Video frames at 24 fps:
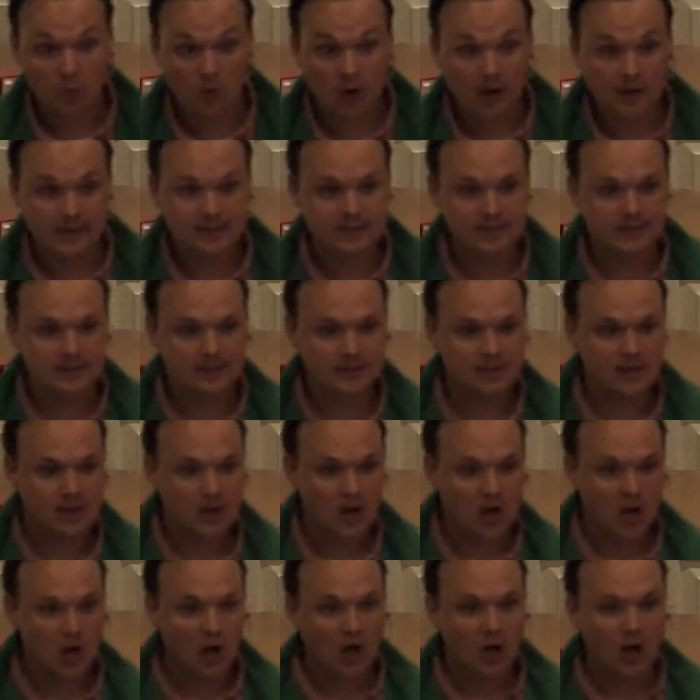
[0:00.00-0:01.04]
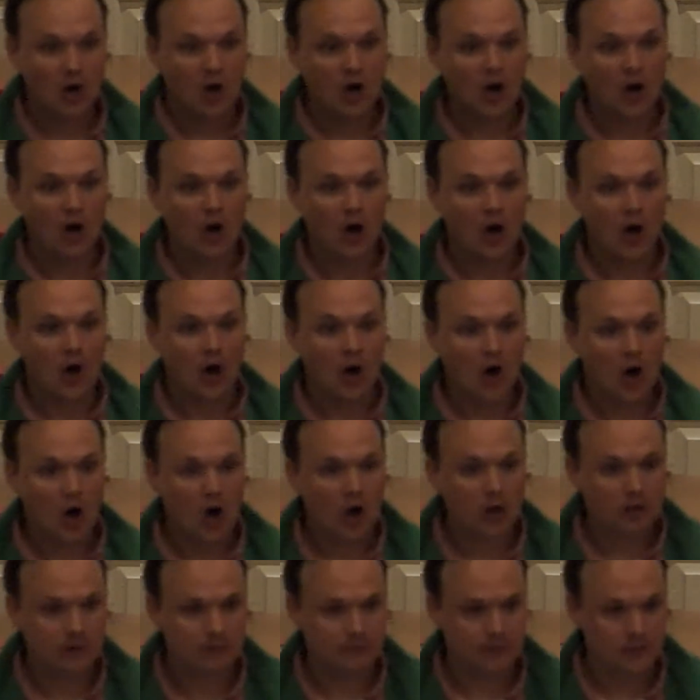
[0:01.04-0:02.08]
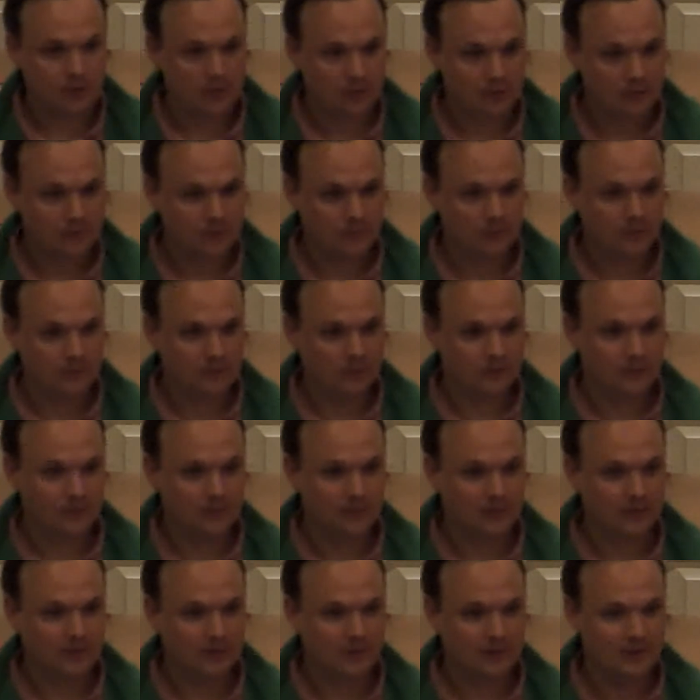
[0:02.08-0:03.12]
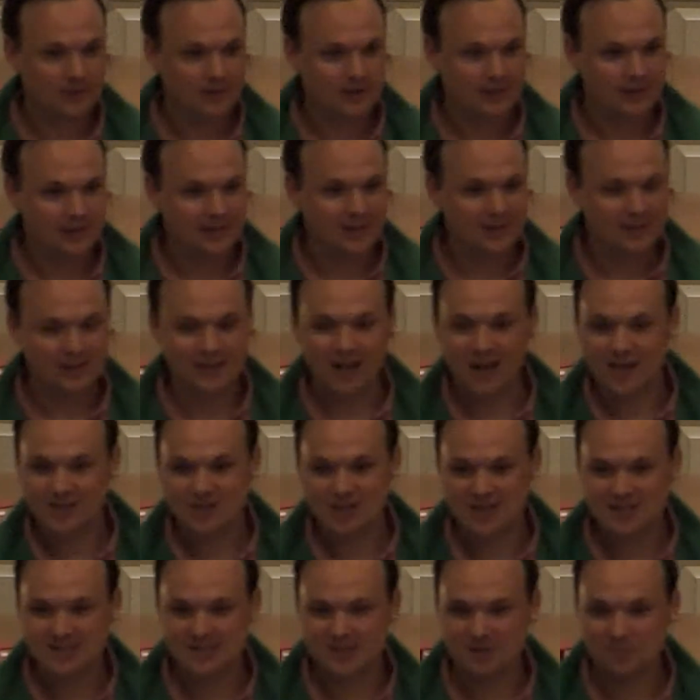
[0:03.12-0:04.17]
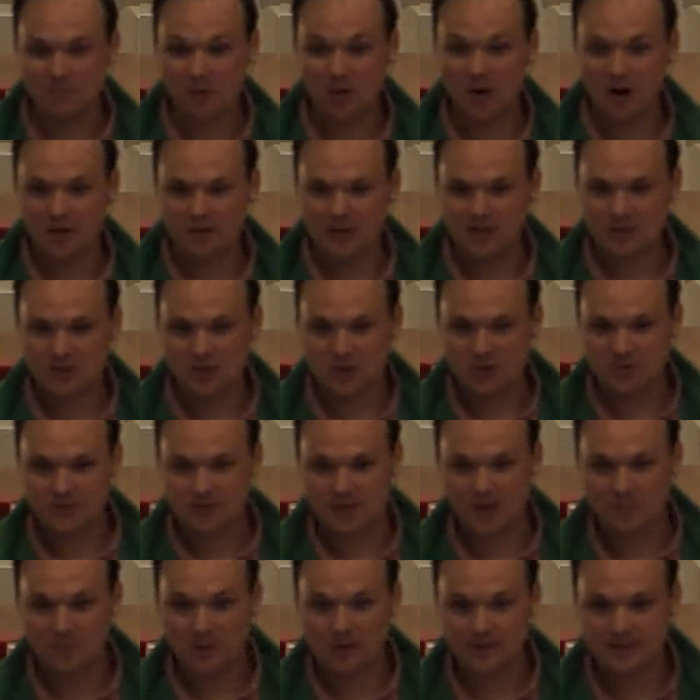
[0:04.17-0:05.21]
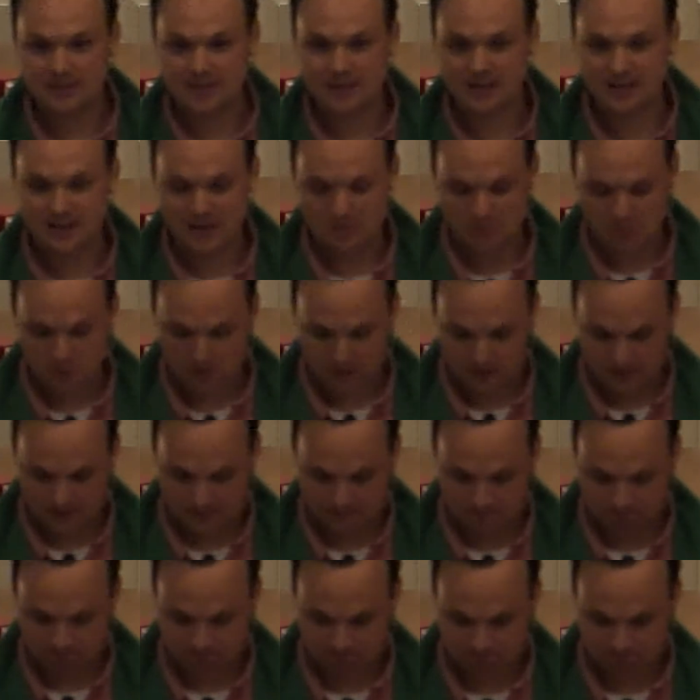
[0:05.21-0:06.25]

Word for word: wants all of you, not just the part that shows up on Sunday morning.